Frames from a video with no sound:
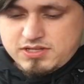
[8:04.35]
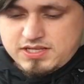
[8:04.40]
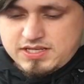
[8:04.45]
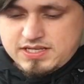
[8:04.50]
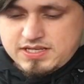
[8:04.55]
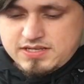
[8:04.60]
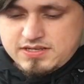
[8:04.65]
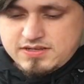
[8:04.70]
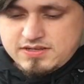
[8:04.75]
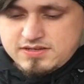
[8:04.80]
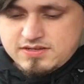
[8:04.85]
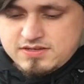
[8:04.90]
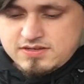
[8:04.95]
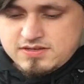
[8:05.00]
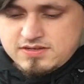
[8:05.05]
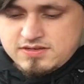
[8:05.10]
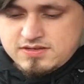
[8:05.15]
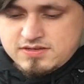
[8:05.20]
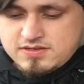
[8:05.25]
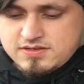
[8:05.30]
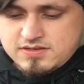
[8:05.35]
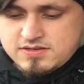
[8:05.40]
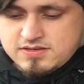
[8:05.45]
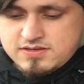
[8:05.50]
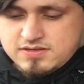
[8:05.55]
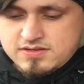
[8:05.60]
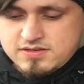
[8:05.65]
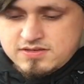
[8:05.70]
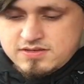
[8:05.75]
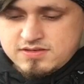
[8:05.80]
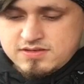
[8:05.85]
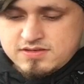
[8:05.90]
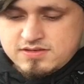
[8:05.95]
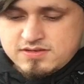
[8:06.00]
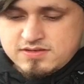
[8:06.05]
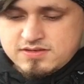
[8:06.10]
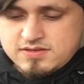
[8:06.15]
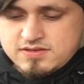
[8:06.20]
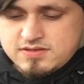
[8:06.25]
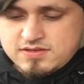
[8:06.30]

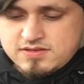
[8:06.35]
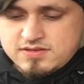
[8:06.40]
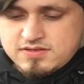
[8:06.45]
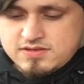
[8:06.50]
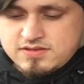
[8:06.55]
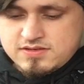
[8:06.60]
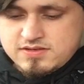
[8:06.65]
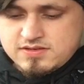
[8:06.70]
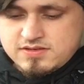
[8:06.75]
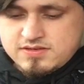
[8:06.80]
(not speaking)